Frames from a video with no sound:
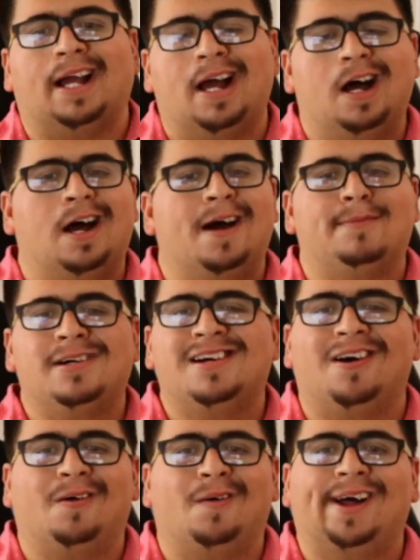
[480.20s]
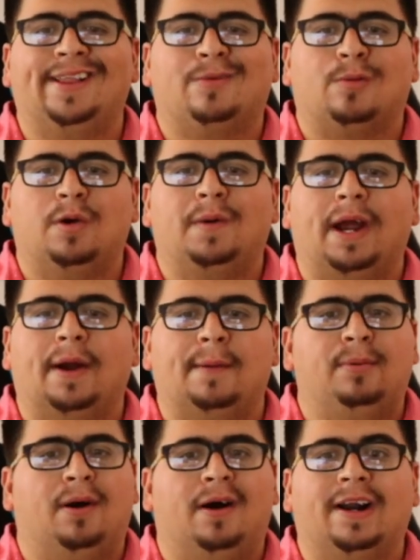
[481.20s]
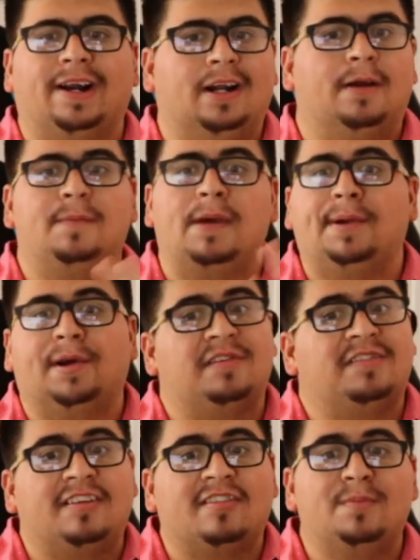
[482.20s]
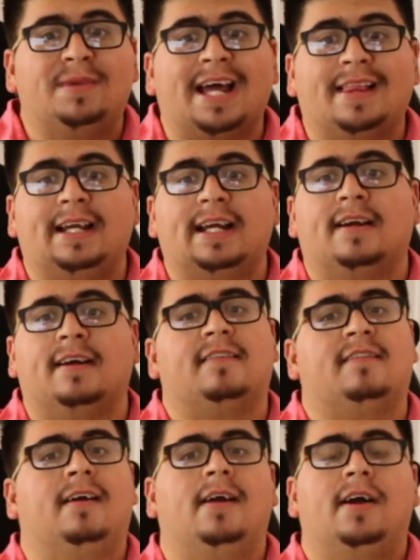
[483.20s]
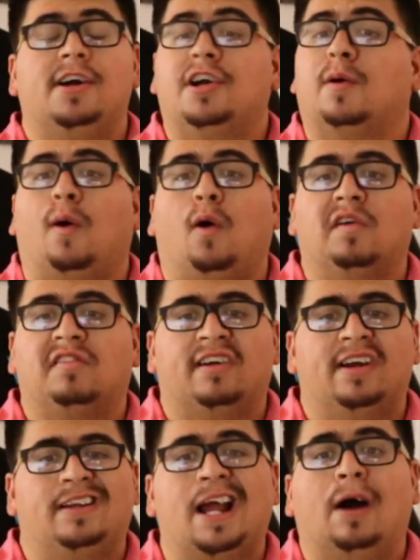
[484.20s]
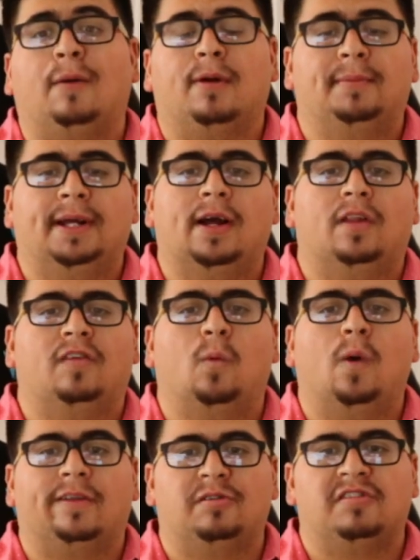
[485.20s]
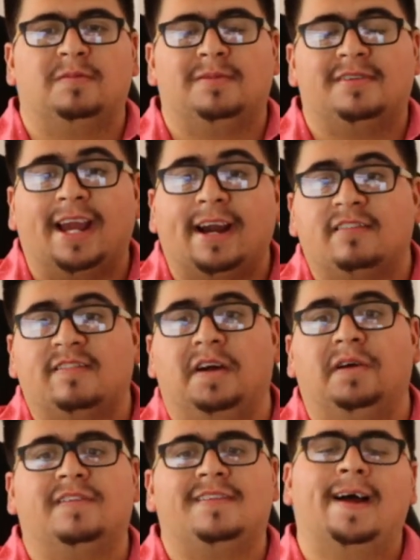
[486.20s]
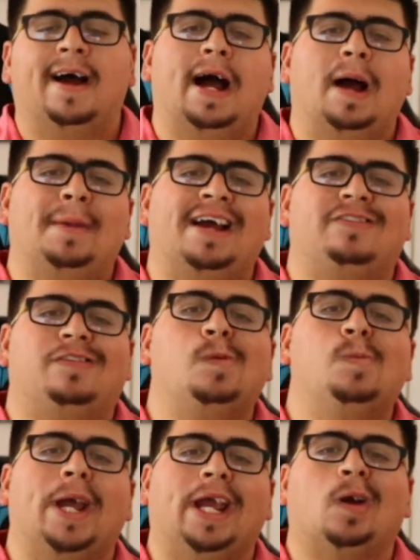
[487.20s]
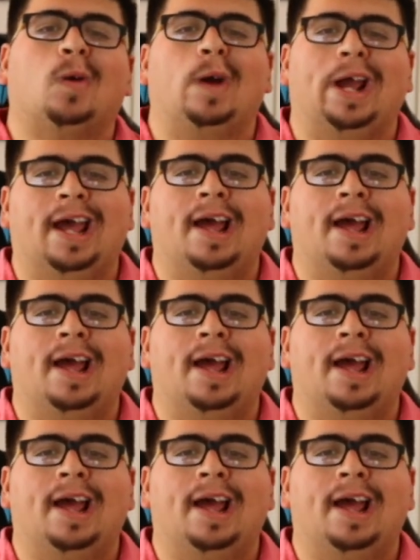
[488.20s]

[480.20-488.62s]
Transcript: up, go on through Harry Potter, maybe go see some Death Eaters. You're also going to now probably go to walk through some scare zones um, as you make your way